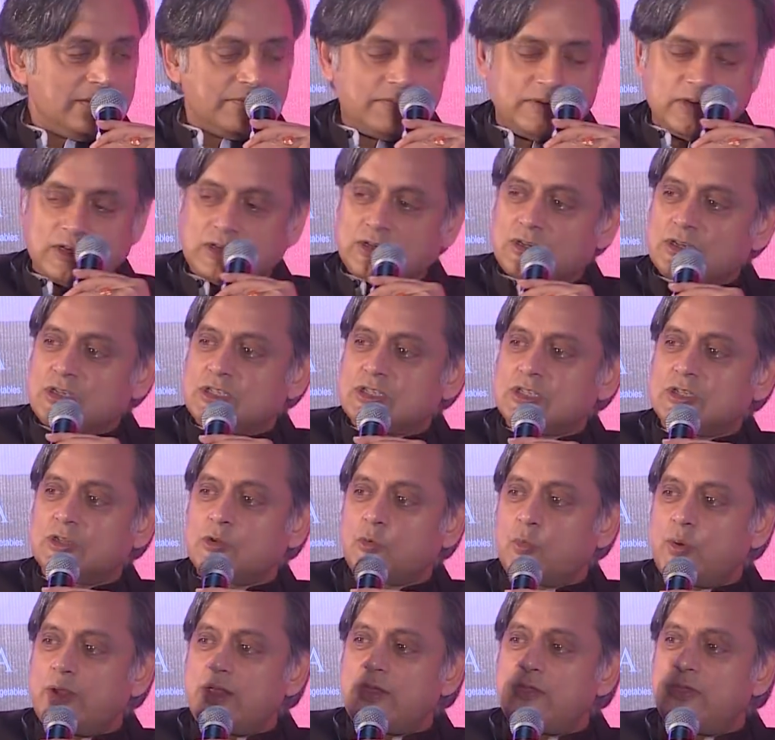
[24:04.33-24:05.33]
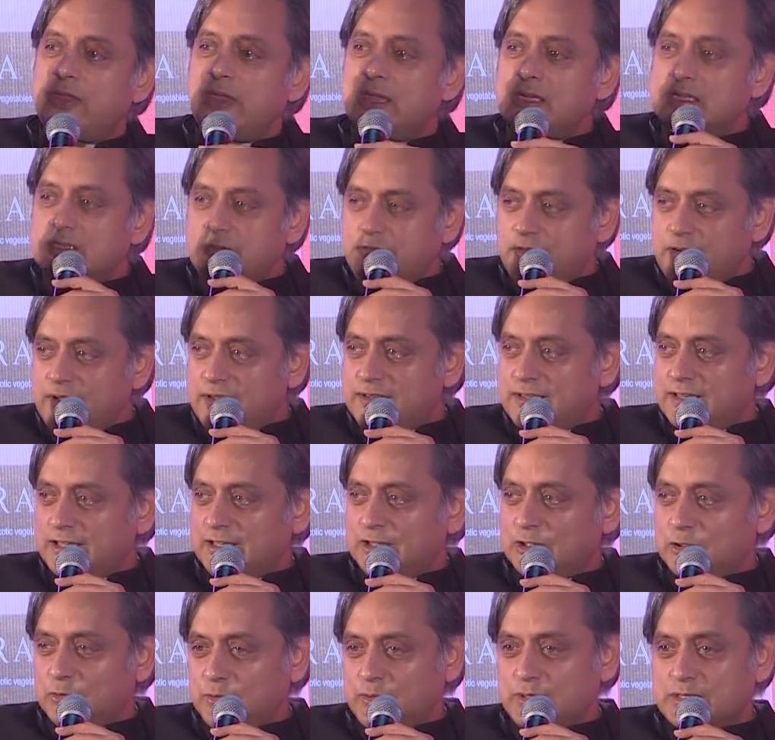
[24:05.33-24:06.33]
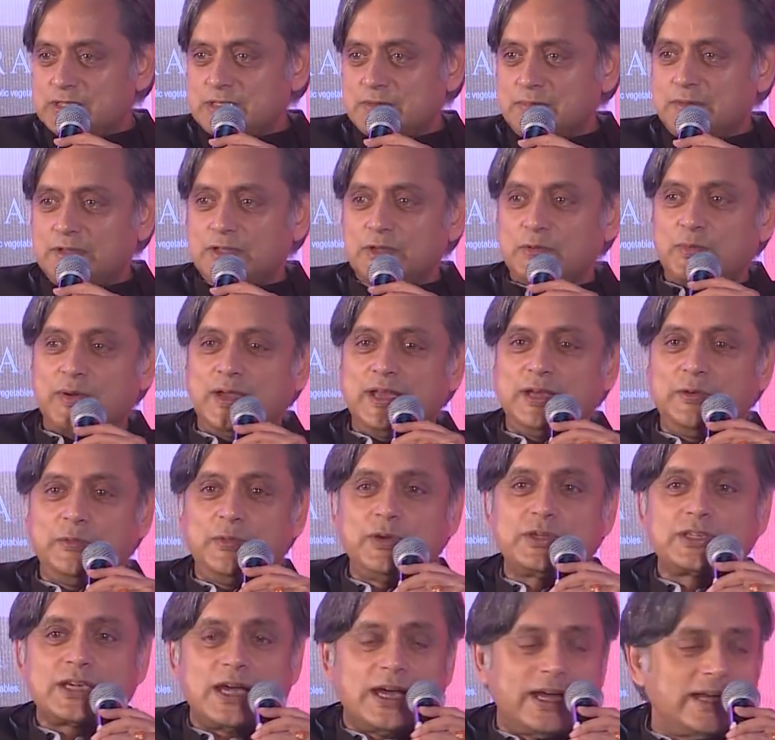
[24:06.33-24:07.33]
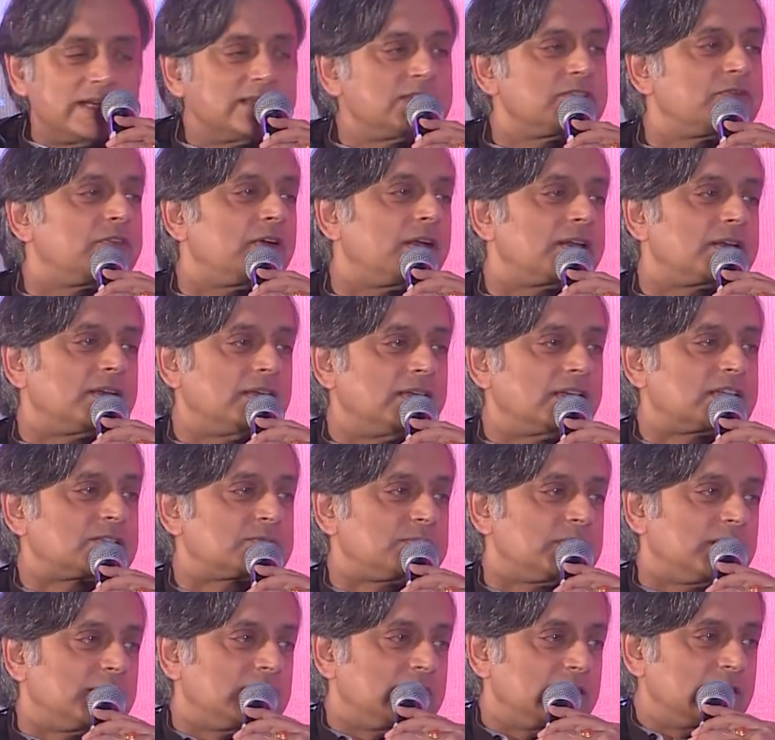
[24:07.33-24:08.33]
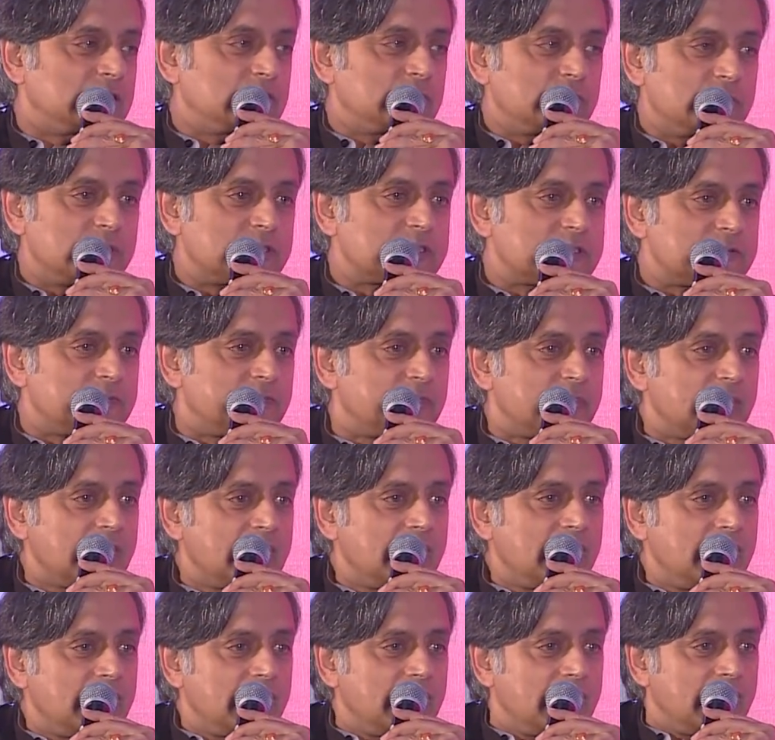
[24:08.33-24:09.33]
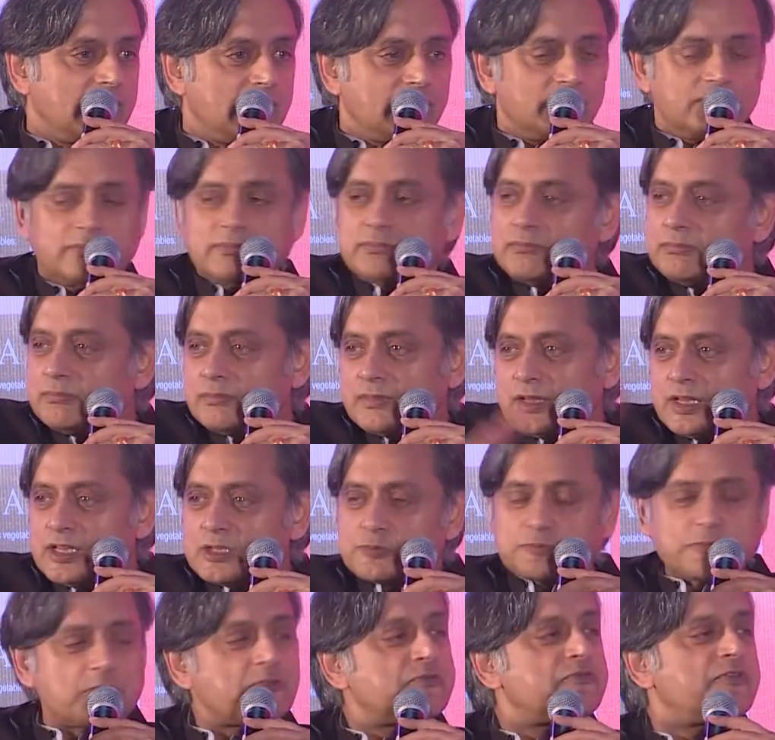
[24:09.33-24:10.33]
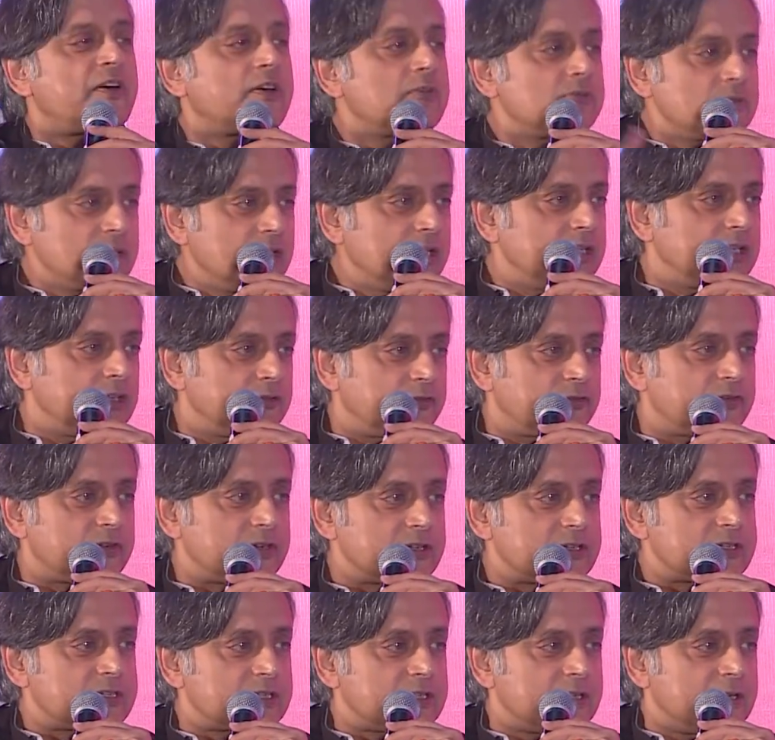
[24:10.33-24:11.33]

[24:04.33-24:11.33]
because the way they define Hinduism and the way in which I define and explain Hinduism is profoundly different.